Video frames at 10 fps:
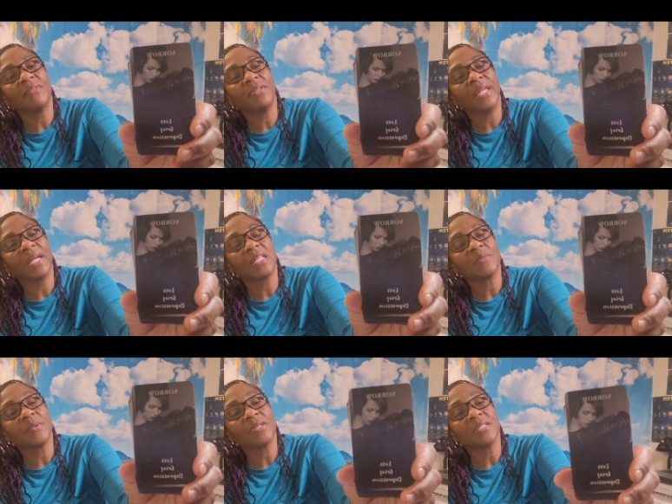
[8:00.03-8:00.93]
of the deck.
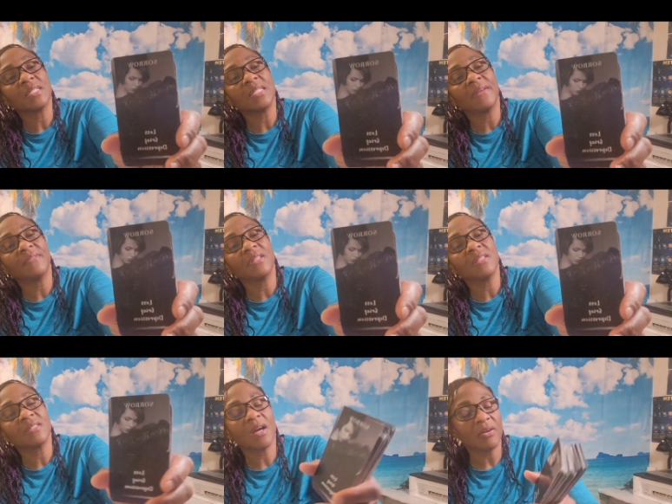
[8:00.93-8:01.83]
This person is left
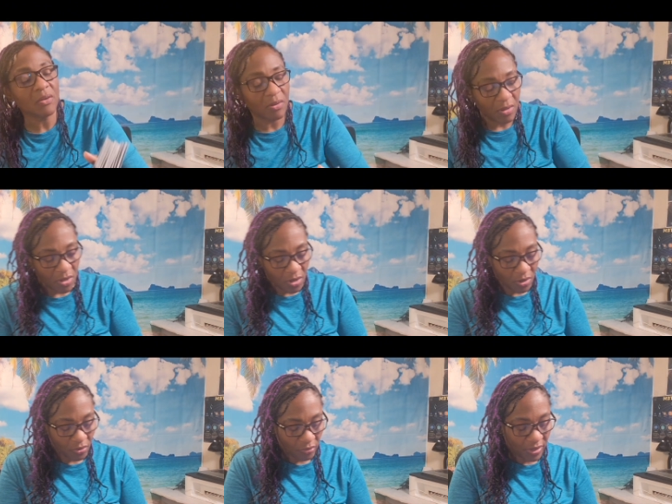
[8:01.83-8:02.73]
in sorrow,
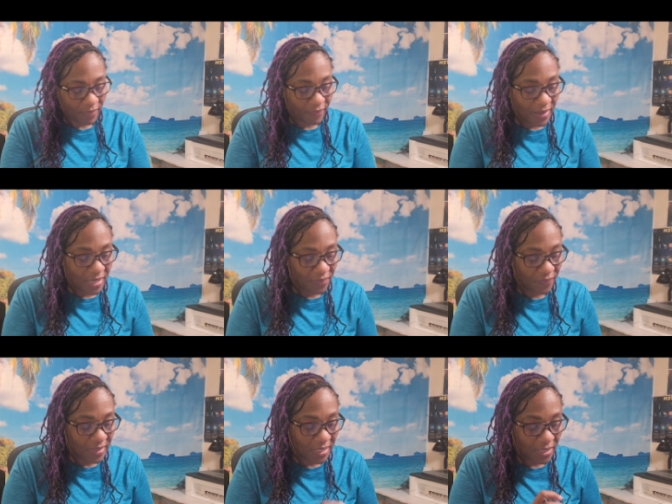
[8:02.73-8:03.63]
grief, and
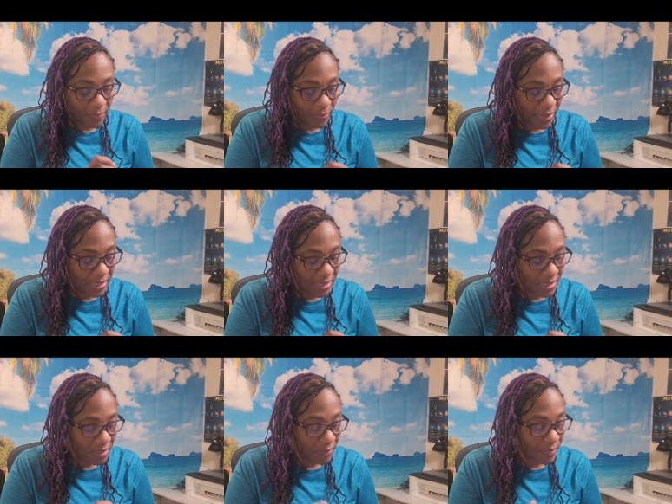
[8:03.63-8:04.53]
feeling
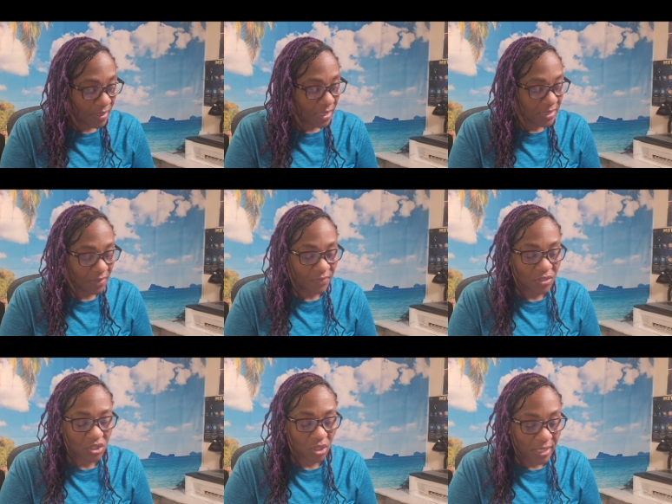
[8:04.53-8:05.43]
depressed because of
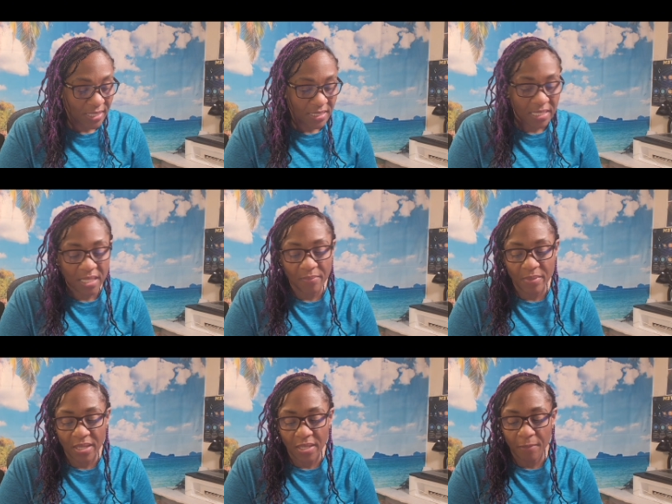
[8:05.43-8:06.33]
the choice that they
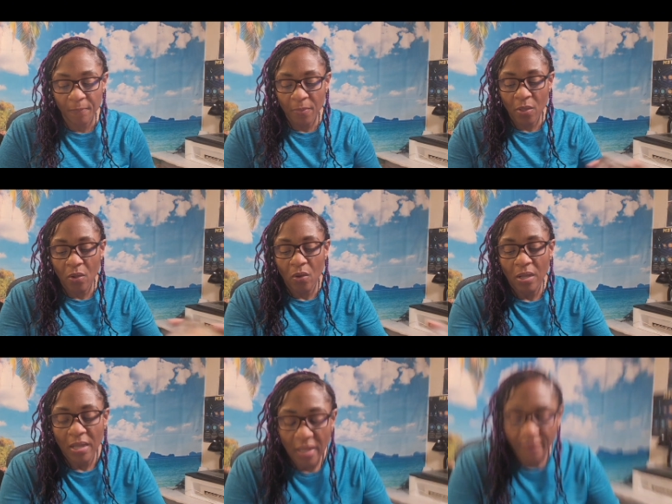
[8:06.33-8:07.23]
made.
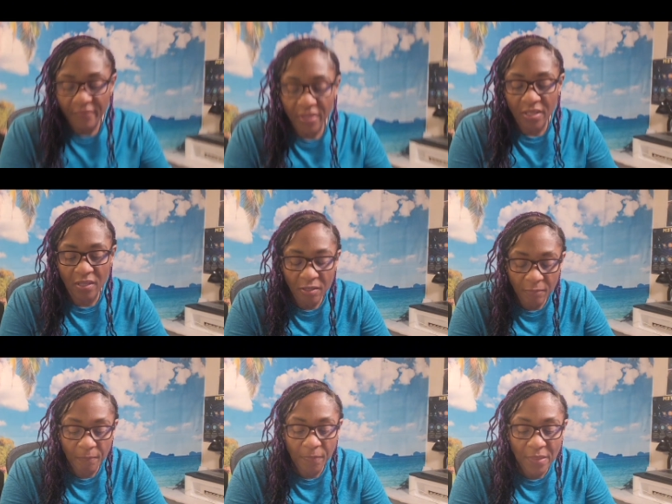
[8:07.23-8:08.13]
Having
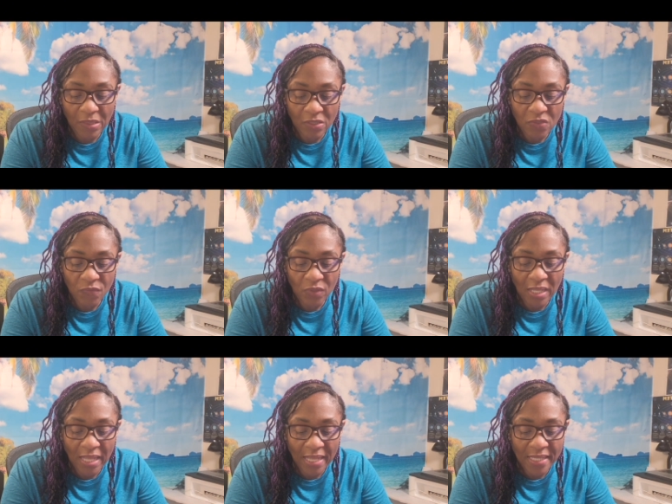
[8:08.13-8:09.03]
lustful
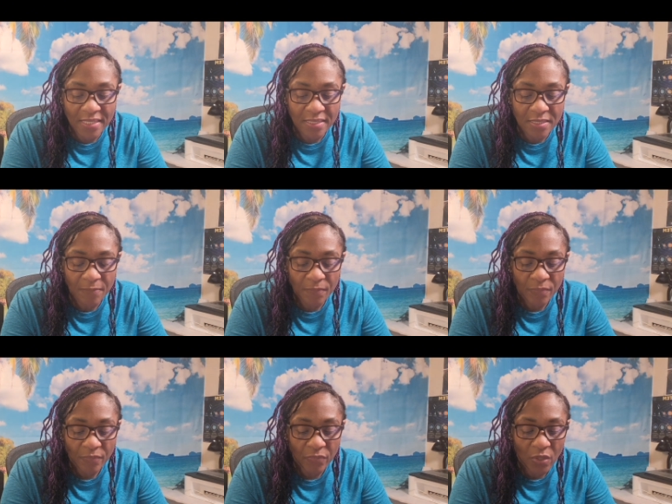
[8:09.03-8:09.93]
eyes,
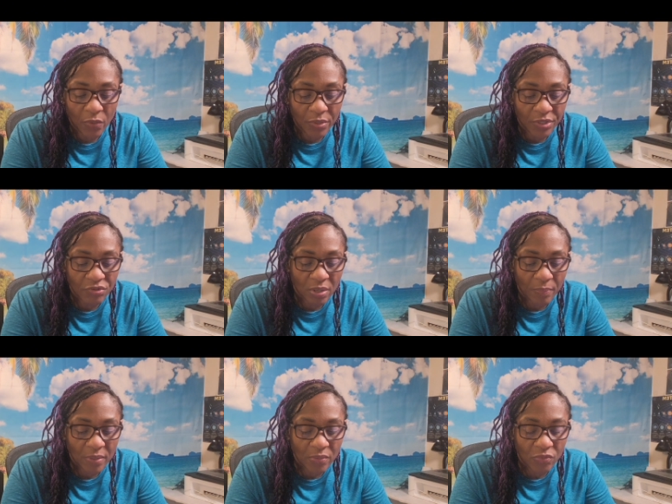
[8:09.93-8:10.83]
now they're
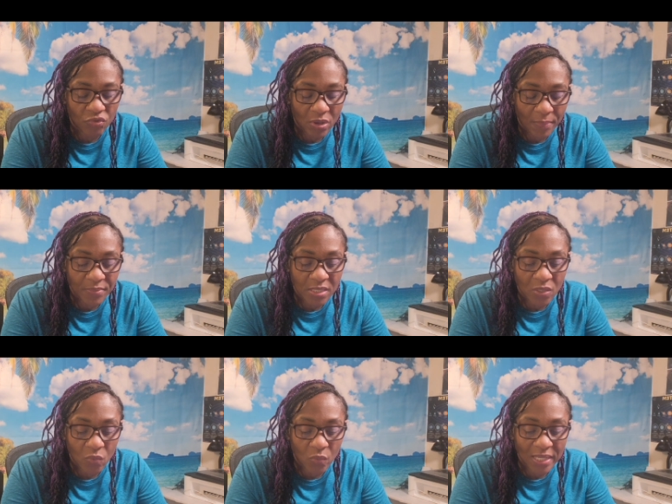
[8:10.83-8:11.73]
trapped in, trapped
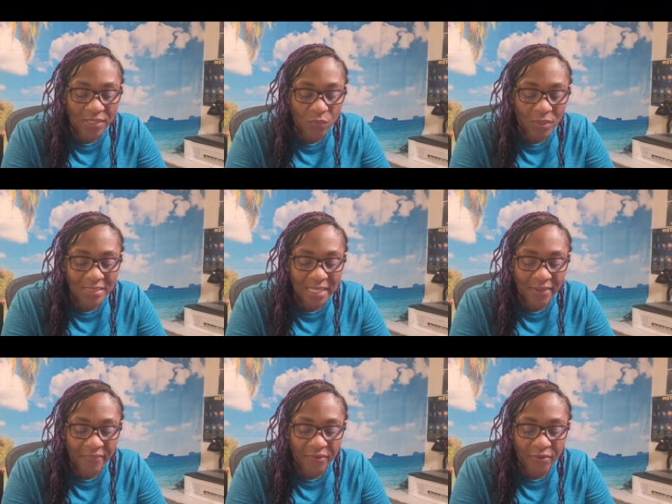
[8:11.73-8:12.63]
in, in
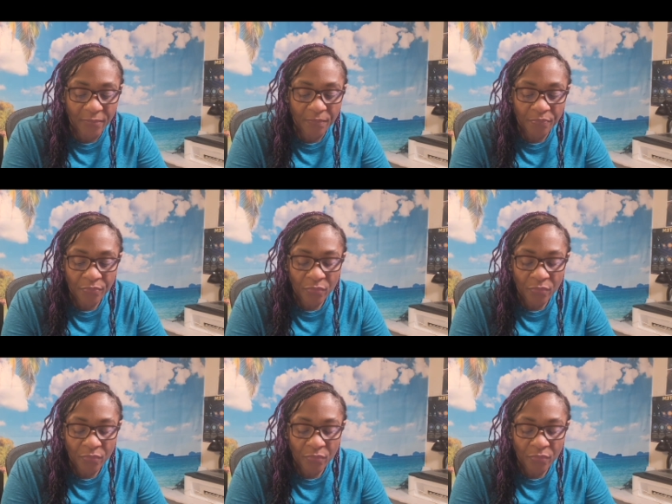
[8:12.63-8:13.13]
whatever